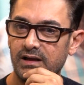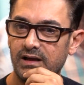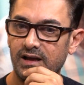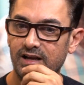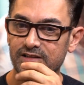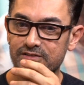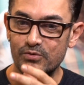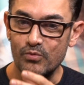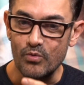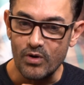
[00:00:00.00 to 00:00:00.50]
I
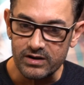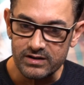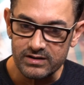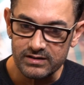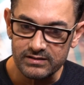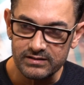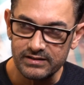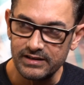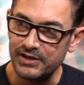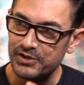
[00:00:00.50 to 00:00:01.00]
said, what?
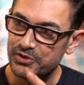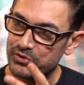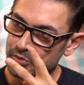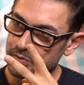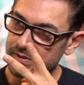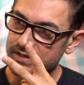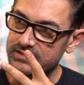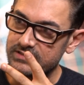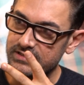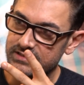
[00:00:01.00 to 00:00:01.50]
In 2
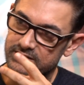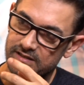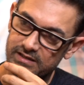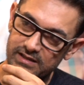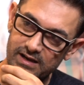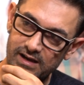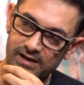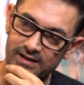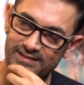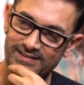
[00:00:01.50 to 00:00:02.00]
weeks? He said,
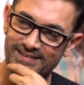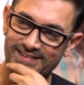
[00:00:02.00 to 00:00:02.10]
yeah.